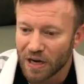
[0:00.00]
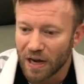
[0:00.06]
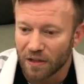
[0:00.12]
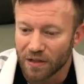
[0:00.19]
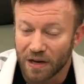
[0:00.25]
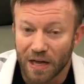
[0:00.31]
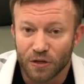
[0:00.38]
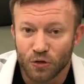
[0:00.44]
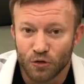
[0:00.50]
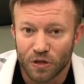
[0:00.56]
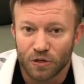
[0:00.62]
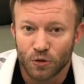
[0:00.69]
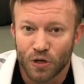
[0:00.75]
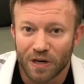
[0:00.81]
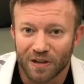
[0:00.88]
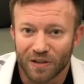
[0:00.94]
Check out the Knight
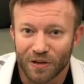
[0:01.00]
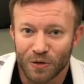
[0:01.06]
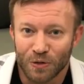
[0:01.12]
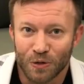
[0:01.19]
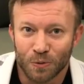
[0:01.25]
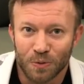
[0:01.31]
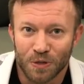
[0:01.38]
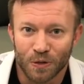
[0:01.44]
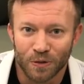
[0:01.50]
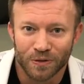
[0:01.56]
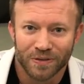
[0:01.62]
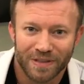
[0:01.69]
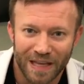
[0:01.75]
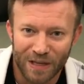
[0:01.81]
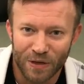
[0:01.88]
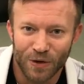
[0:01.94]
Jiu-Jitsu channel on YouTube too.
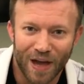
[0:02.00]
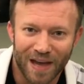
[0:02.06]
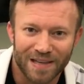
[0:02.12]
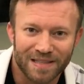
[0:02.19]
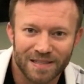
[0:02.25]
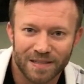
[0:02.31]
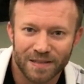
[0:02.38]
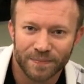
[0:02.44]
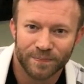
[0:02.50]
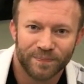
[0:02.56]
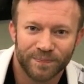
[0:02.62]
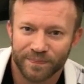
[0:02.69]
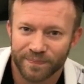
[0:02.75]
Thank you, guys.